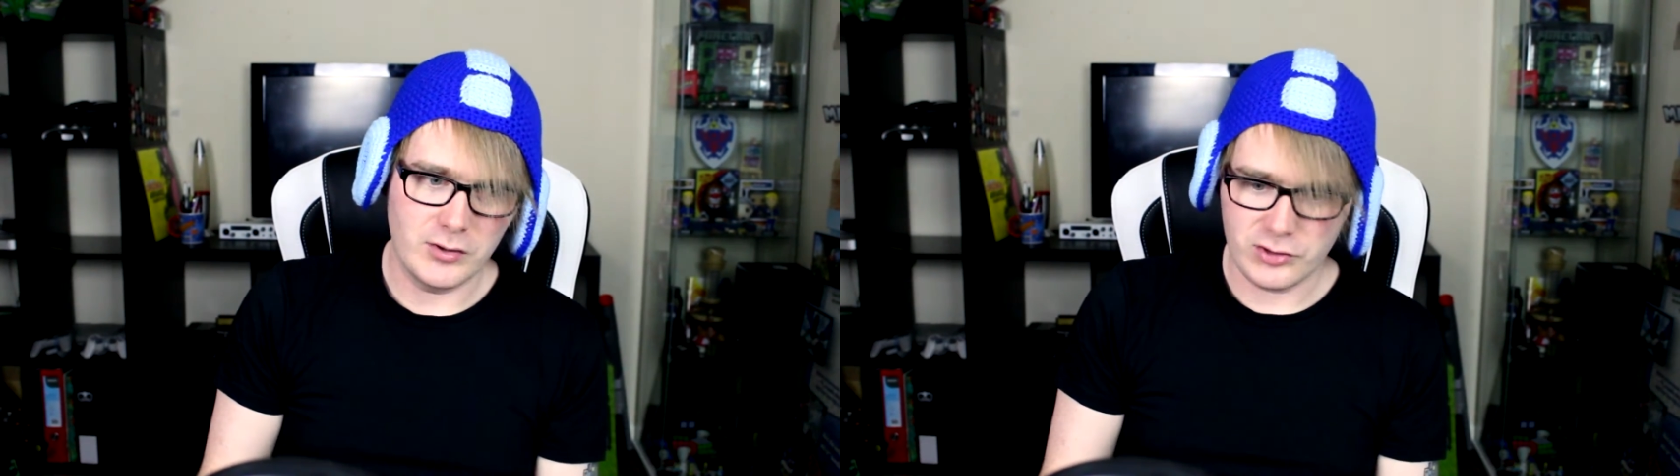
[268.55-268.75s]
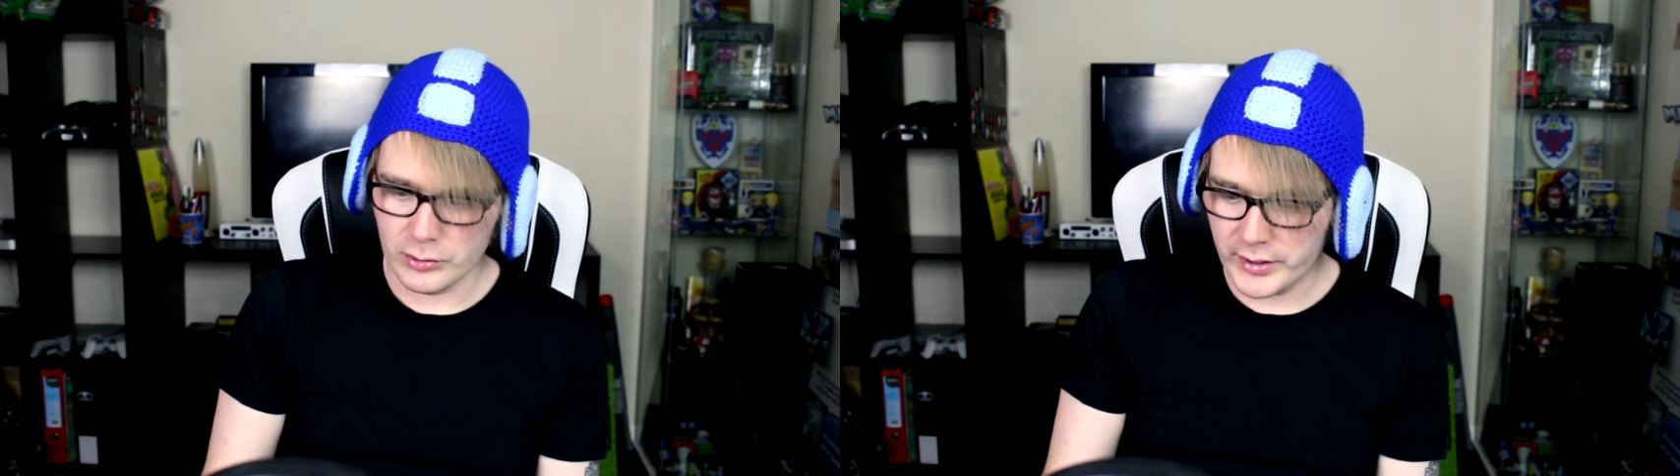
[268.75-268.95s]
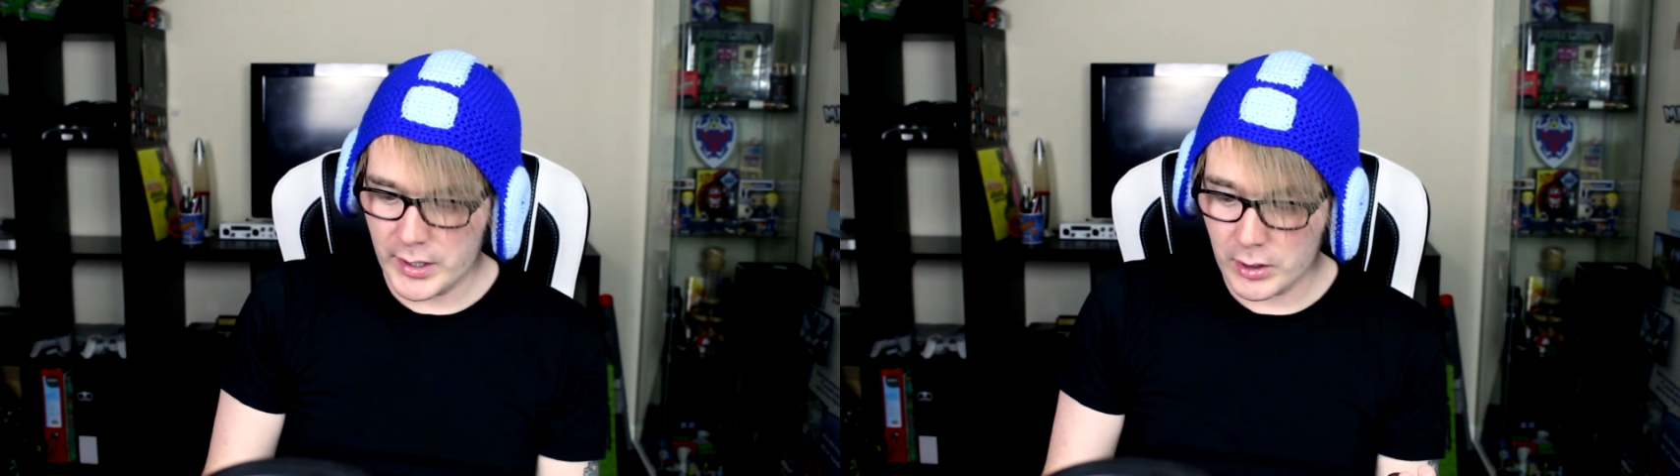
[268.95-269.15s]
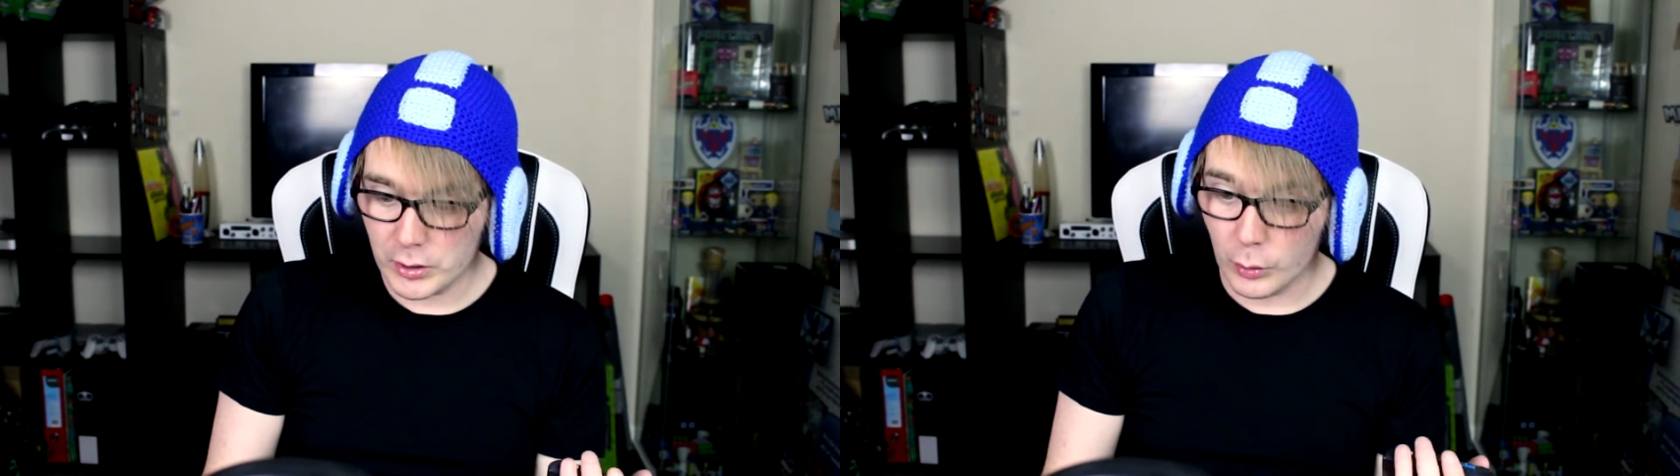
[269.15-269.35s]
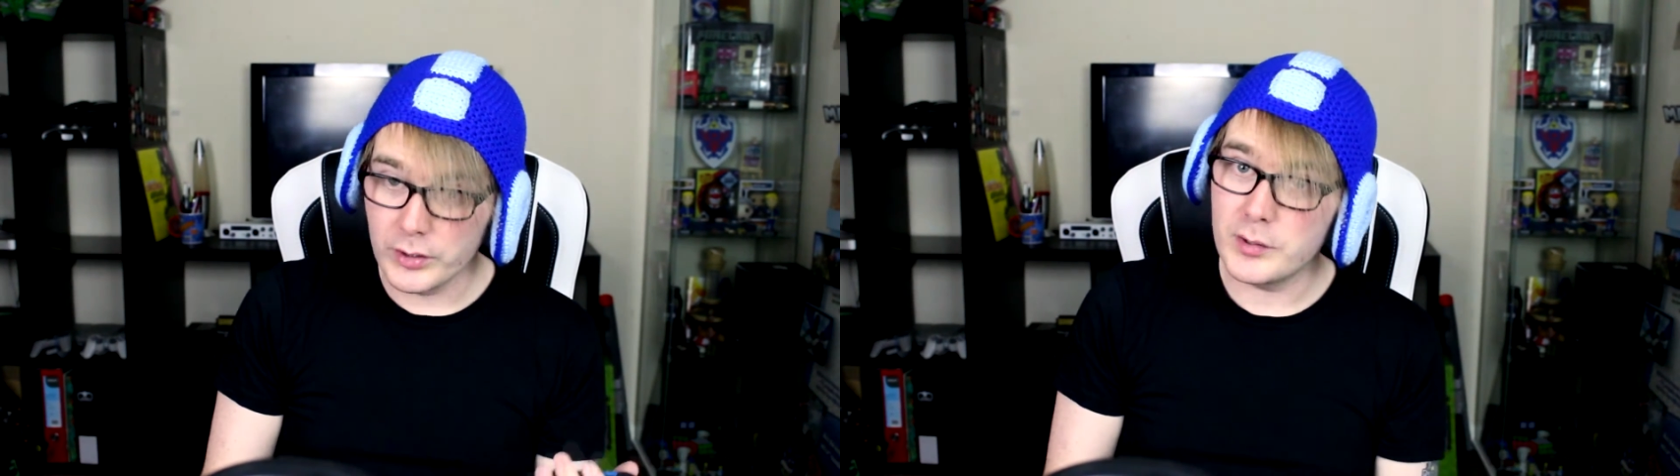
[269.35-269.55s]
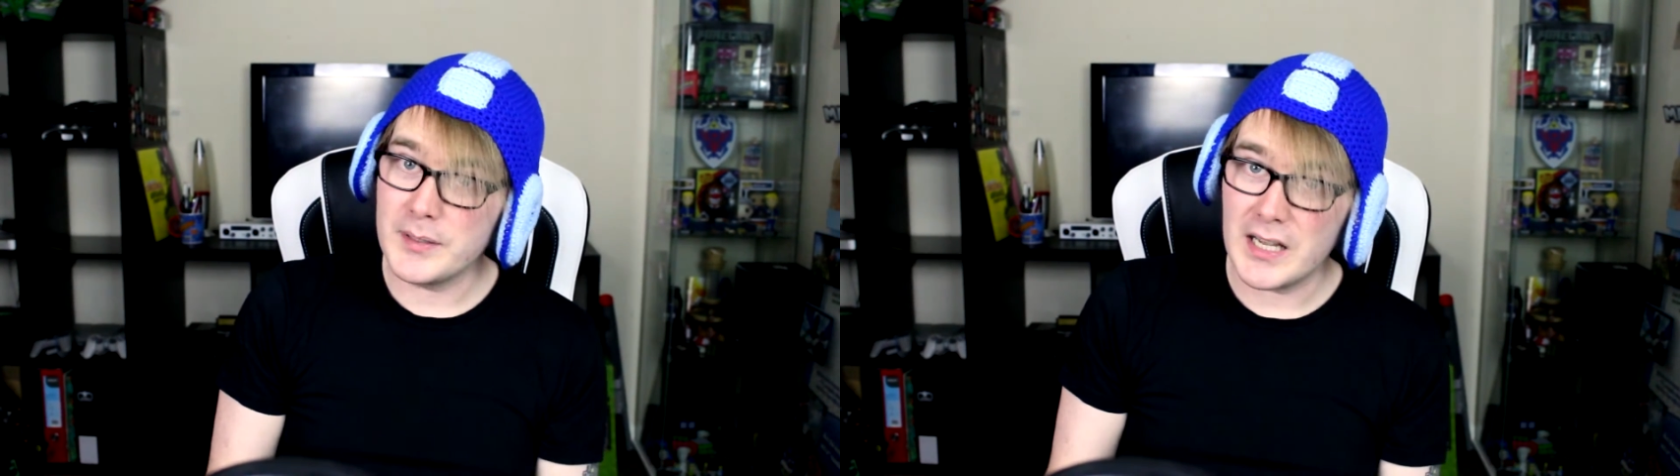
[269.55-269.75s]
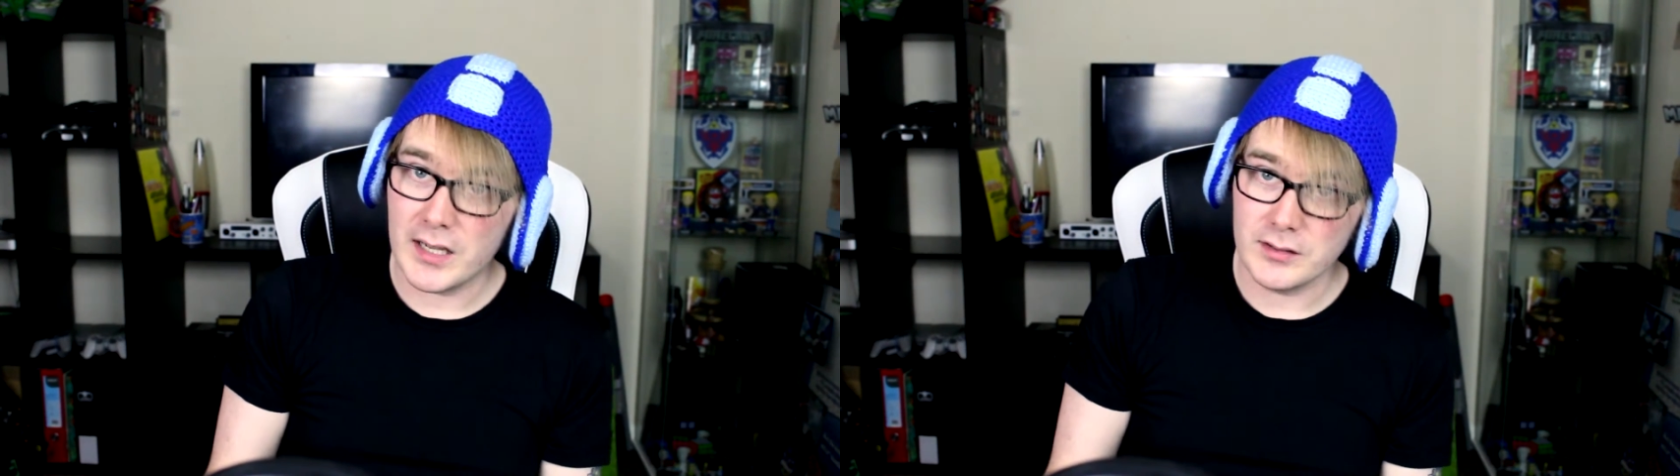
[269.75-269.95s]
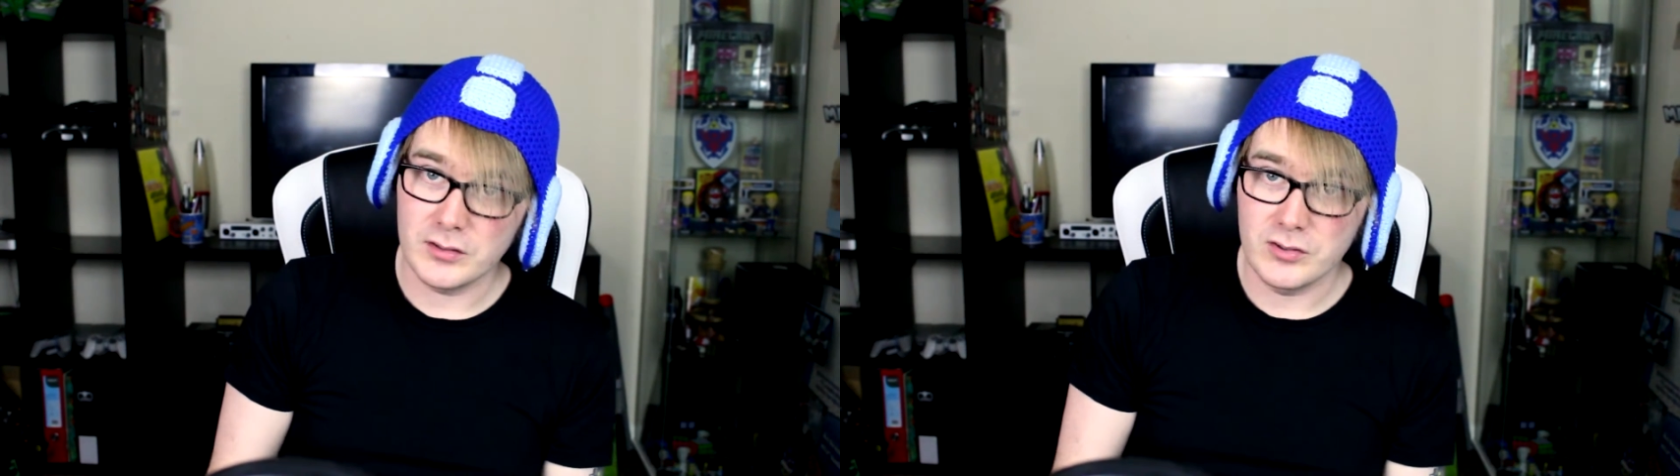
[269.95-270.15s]
so they are going to be
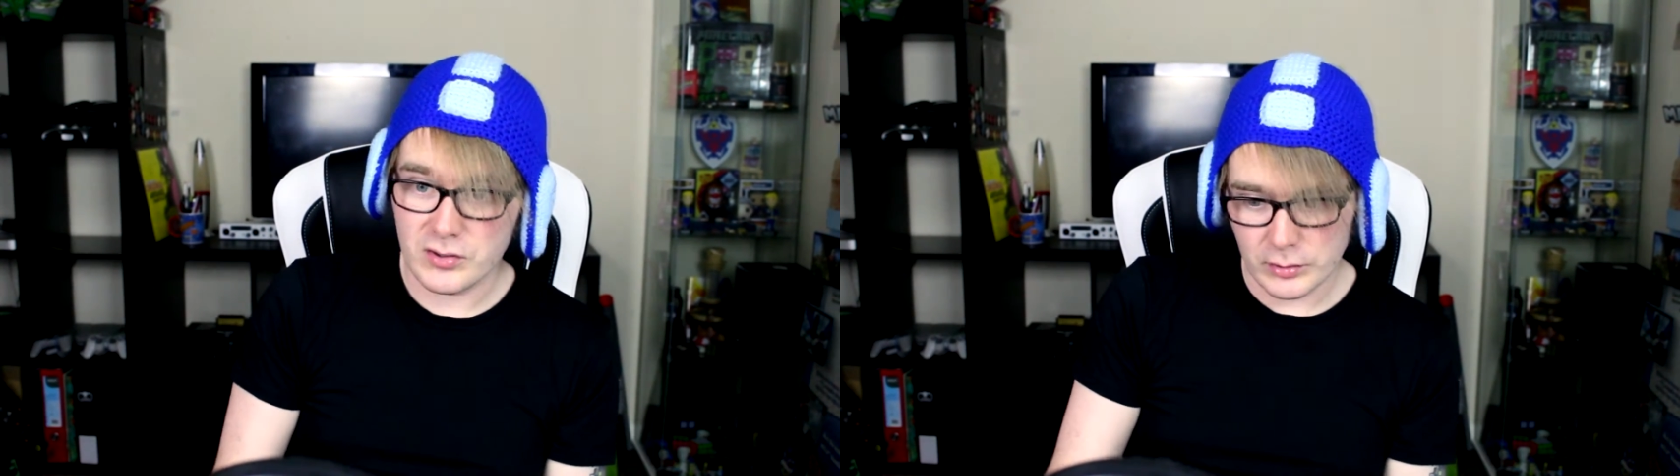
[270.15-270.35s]
handled,